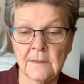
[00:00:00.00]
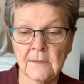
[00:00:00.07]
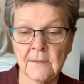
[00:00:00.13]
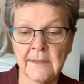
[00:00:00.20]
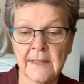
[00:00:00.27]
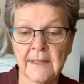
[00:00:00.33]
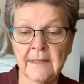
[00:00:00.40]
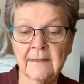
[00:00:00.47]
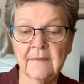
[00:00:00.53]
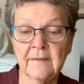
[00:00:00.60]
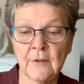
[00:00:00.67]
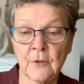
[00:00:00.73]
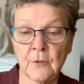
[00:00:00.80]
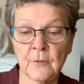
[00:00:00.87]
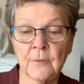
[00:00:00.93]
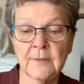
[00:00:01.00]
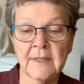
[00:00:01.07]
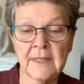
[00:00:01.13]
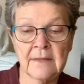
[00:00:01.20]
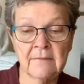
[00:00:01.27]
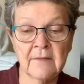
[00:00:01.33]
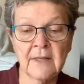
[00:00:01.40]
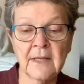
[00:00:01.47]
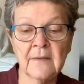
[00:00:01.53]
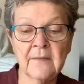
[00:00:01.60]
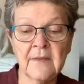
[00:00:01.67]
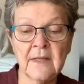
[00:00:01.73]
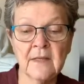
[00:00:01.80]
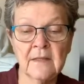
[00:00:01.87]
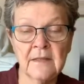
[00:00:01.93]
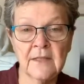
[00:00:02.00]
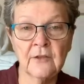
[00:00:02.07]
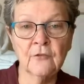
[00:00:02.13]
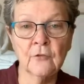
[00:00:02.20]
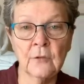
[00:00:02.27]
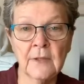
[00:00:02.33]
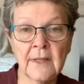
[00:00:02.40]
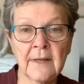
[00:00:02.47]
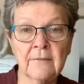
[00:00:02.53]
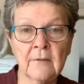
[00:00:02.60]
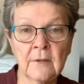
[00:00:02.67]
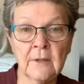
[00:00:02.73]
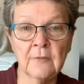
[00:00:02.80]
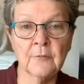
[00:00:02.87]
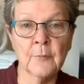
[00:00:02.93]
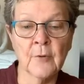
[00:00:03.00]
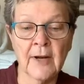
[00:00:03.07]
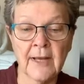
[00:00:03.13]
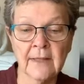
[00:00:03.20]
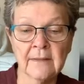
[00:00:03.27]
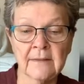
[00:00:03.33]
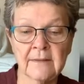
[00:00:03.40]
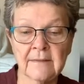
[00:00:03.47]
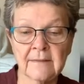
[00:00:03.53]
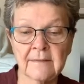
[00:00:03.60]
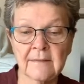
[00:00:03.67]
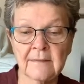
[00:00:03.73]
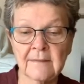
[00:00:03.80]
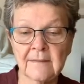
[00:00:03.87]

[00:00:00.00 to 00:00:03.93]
Okay, so even at the initial level of practice,